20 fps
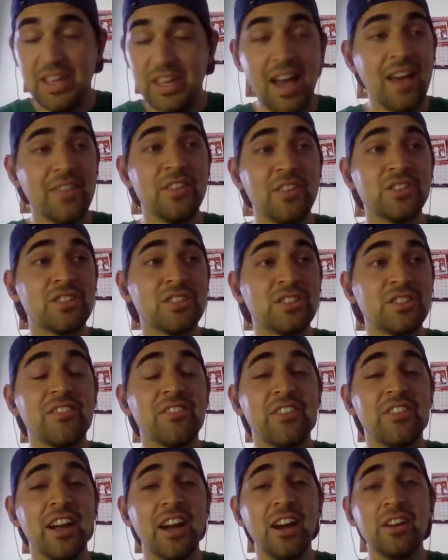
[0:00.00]
Yeah, this is
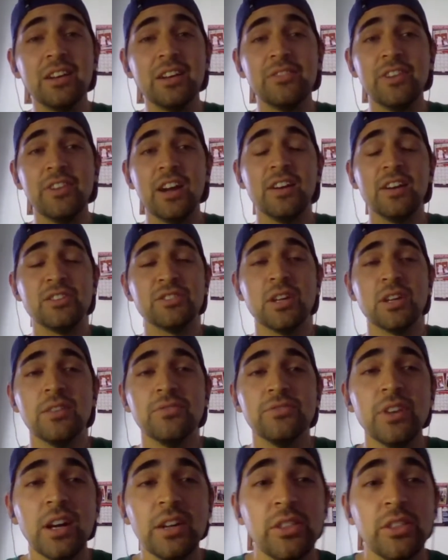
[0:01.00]
a very, very
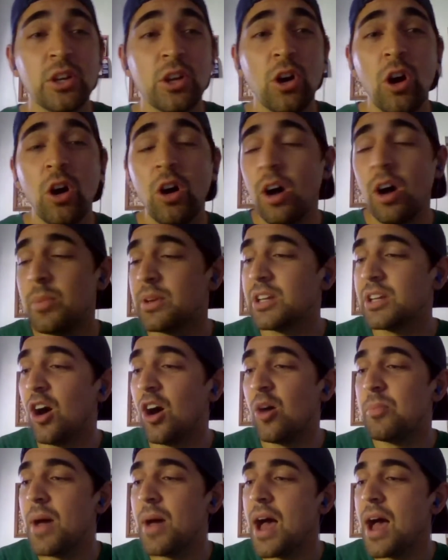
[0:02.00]
tough fight to call. I've been
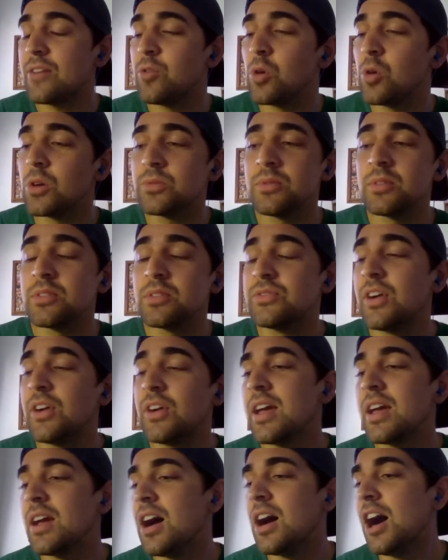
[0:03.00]
going back and forth in this
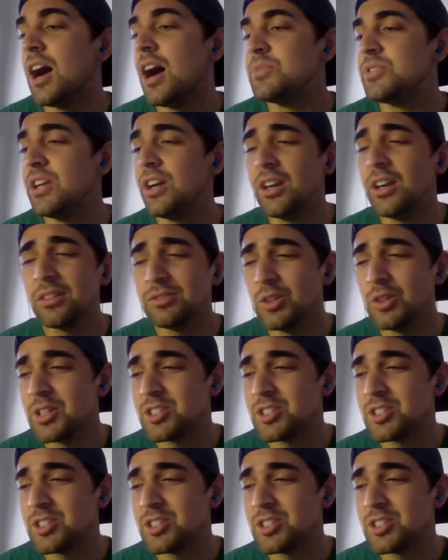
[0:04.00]
fight. Derek